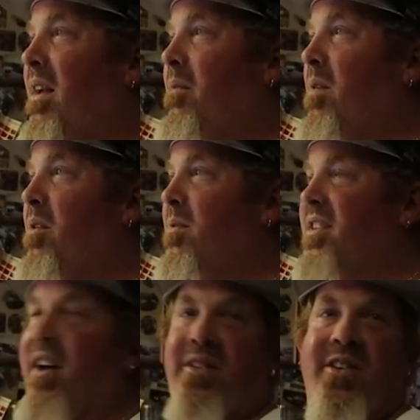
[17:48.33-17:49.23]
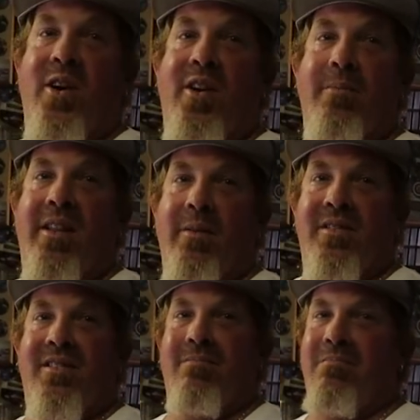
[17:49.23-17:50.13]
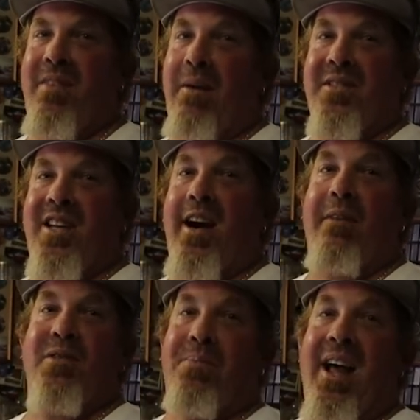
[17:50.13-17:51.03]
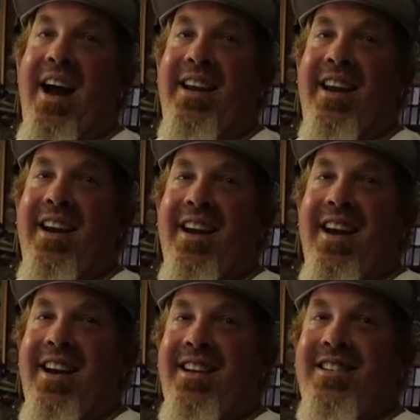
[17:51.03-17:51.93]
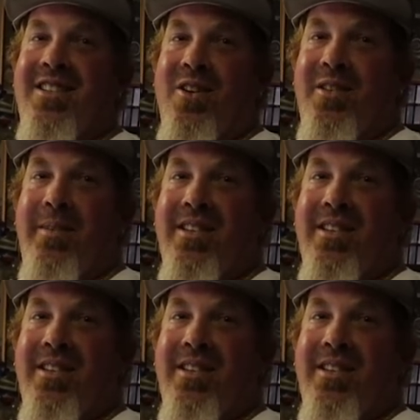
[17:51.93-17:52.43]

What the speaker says: Whether it was undercoating, but I was black, and he just looked at me.